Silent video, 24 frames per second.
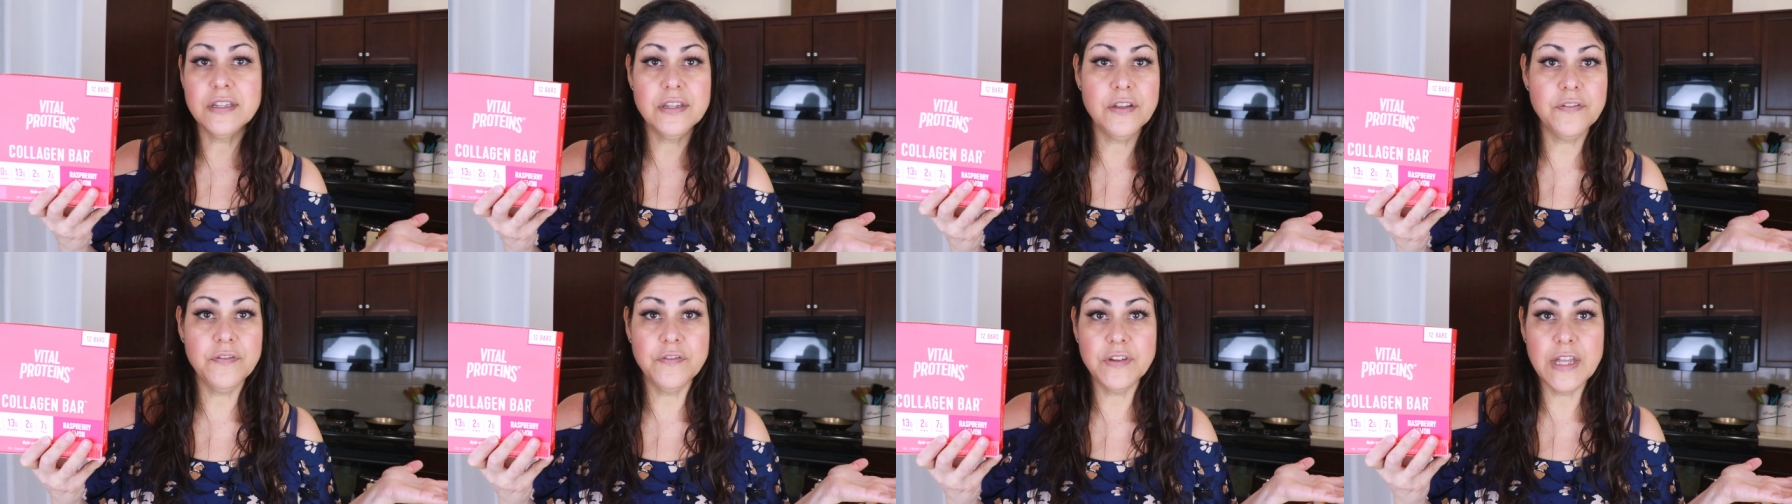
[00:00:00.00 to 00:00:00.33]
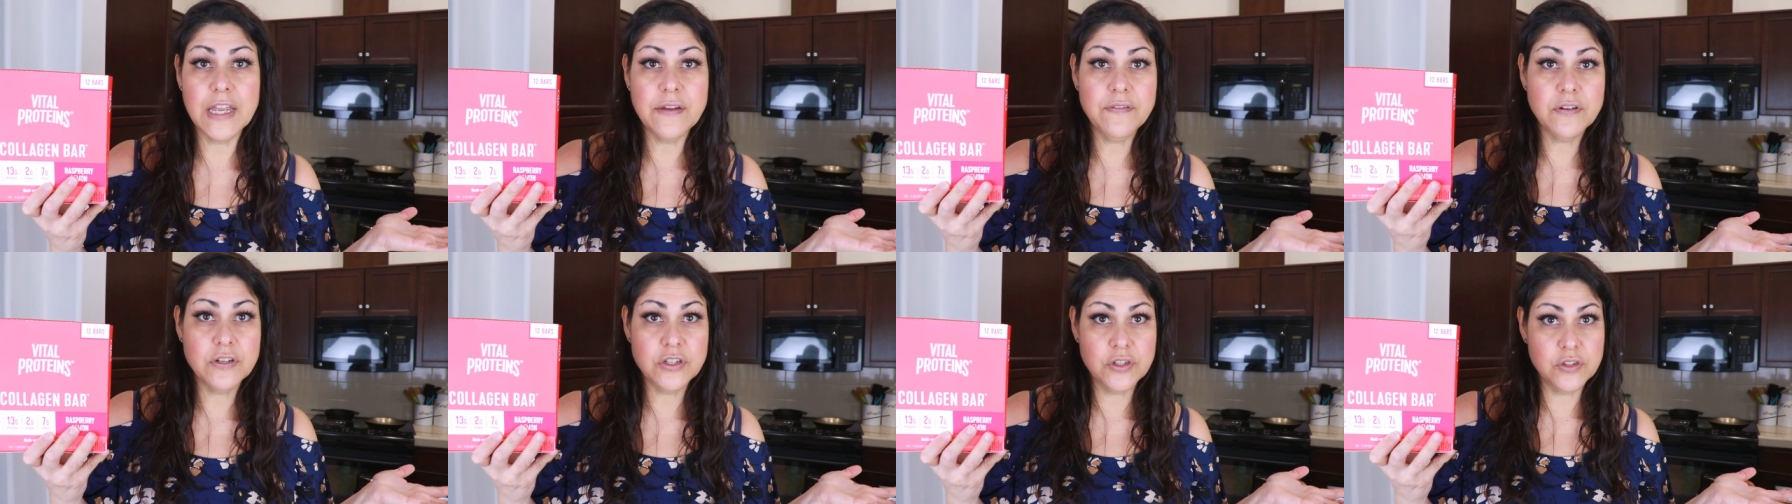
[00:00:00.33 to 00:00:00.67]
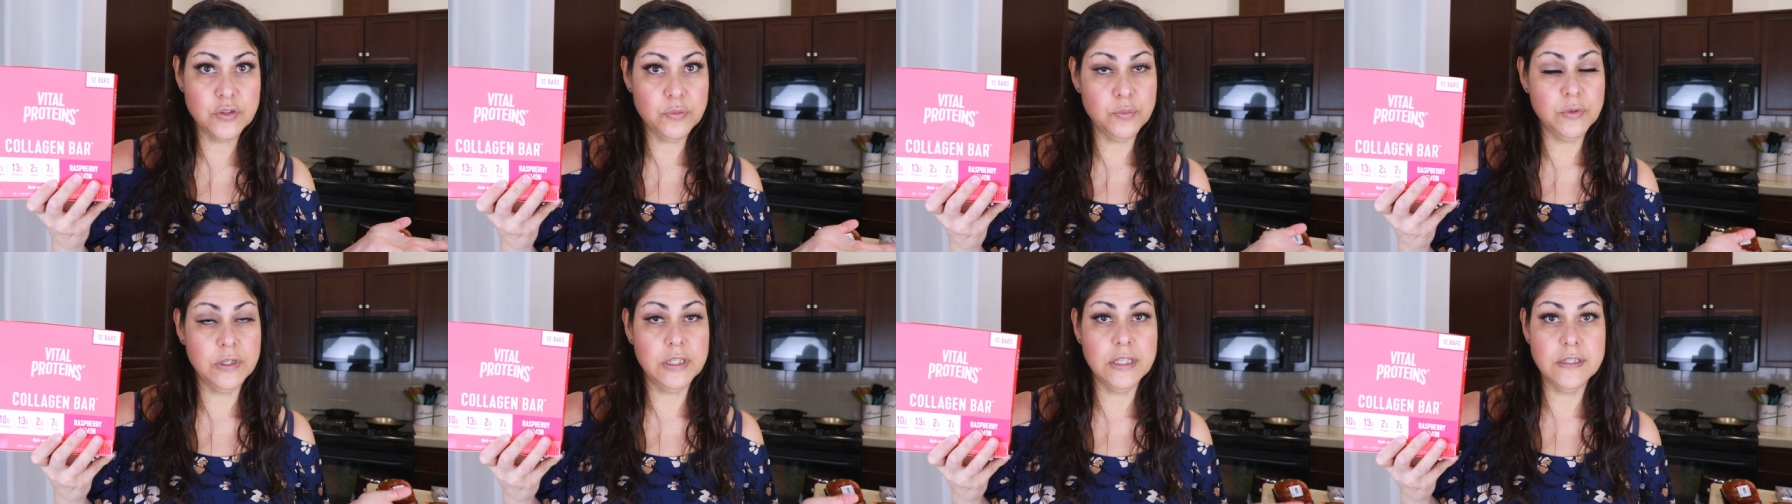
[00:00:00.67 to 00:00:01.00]
the flavor
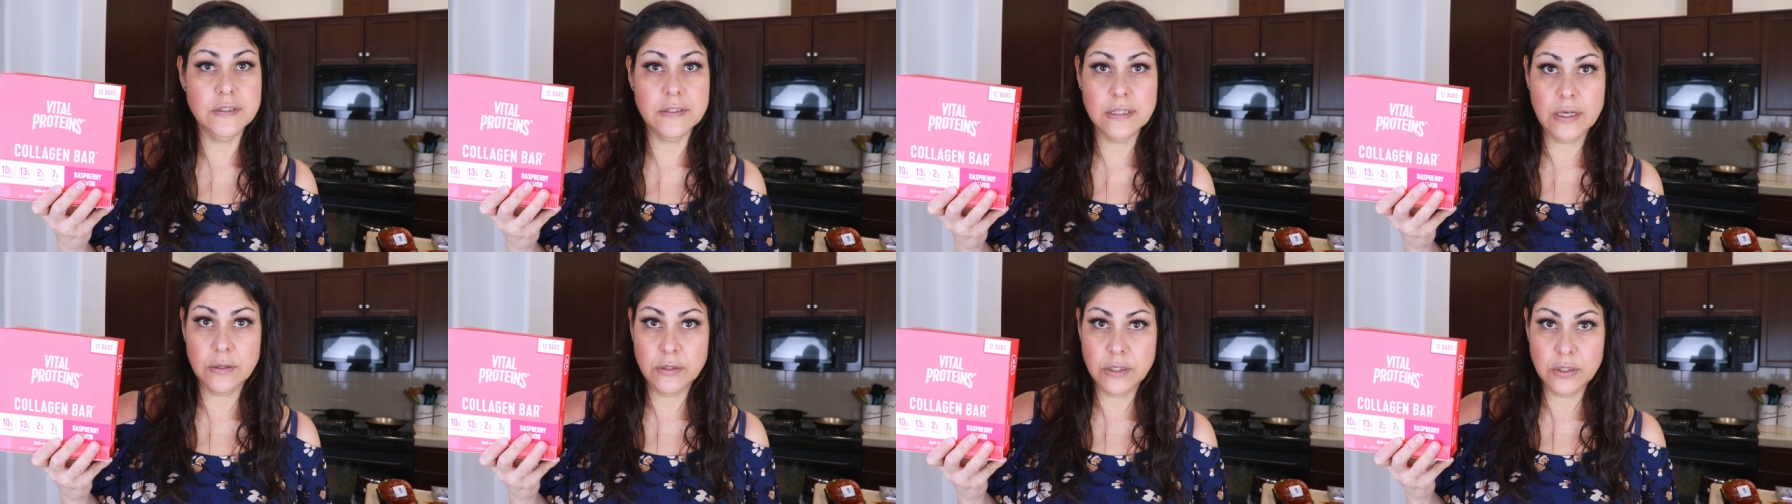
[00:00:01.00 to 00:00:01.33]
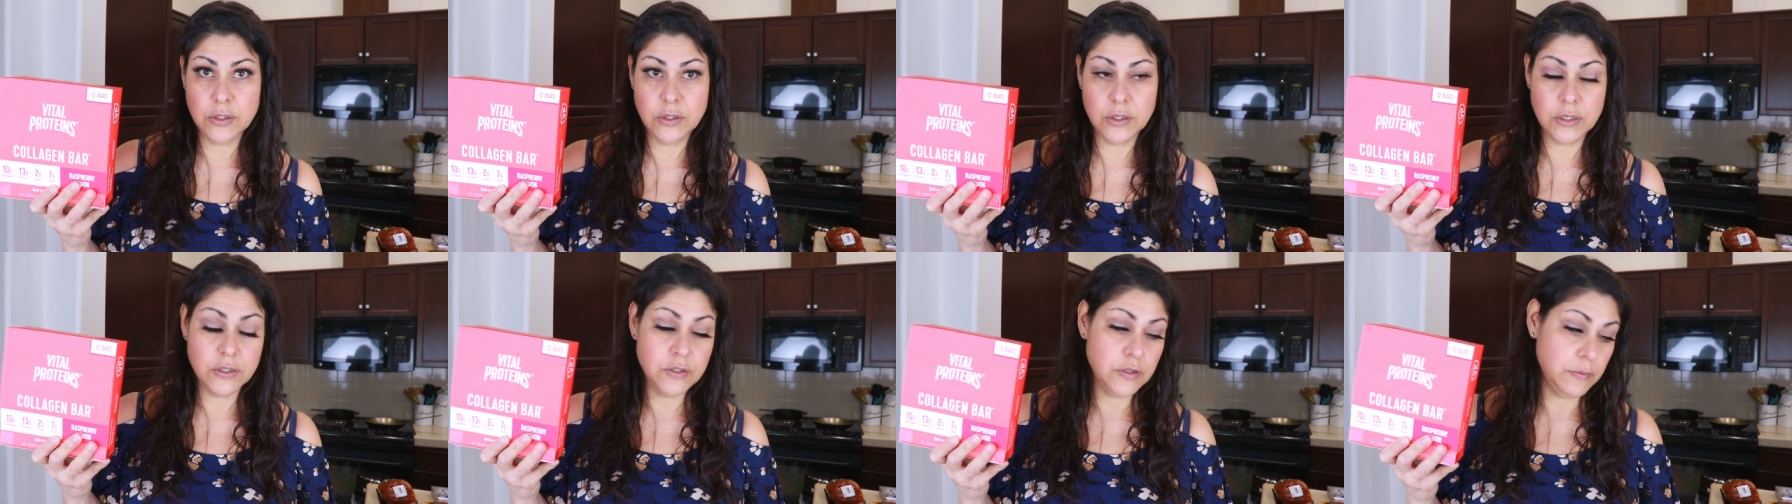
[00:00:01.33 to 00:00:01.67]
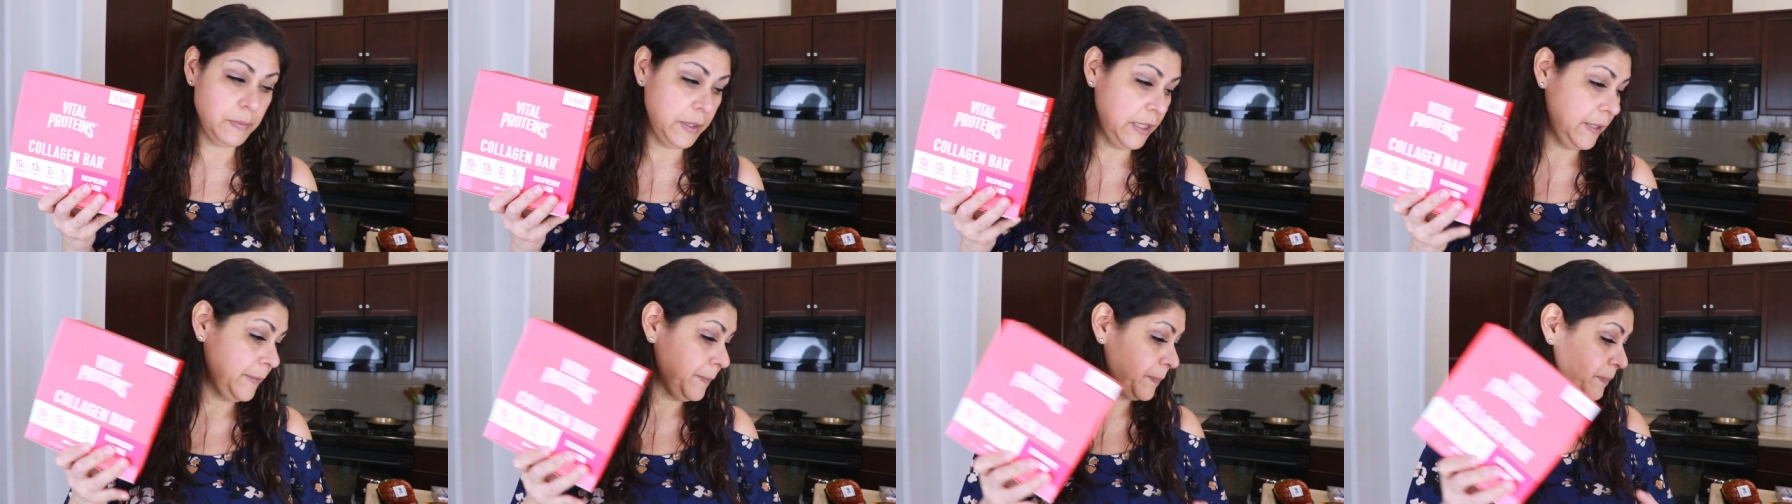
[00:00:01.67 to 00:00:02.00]
just really sounded good
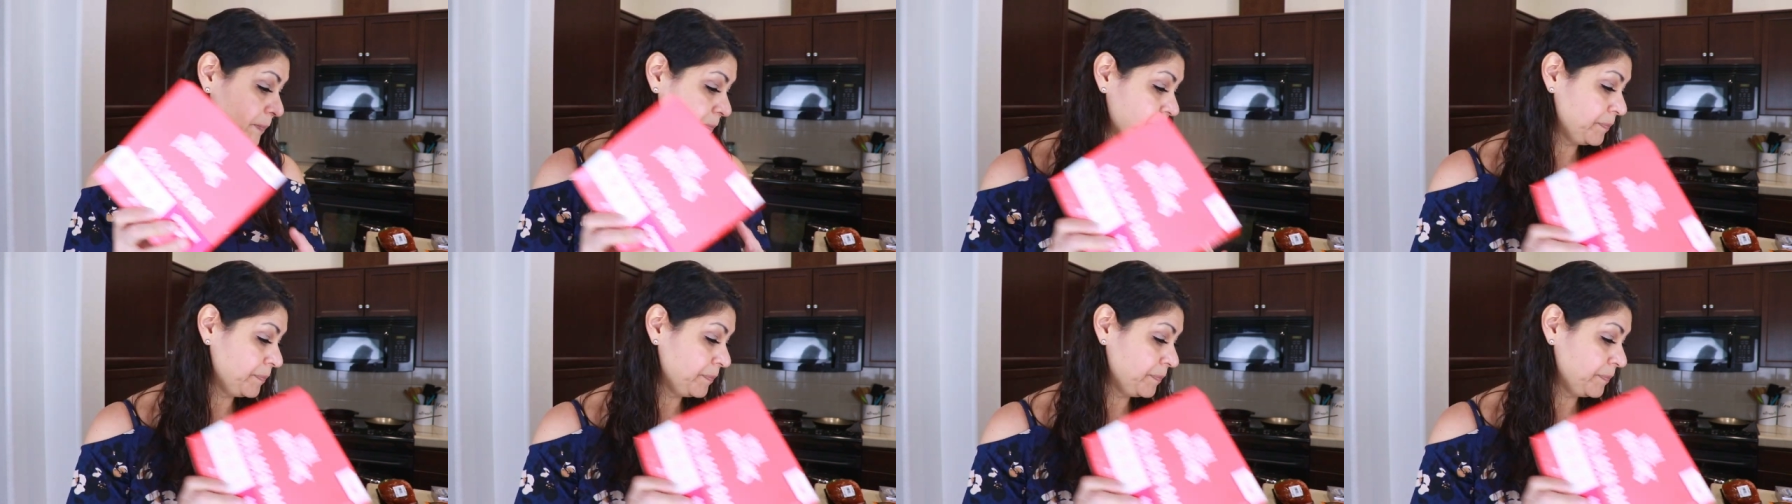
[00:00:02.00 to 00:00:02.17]
to me.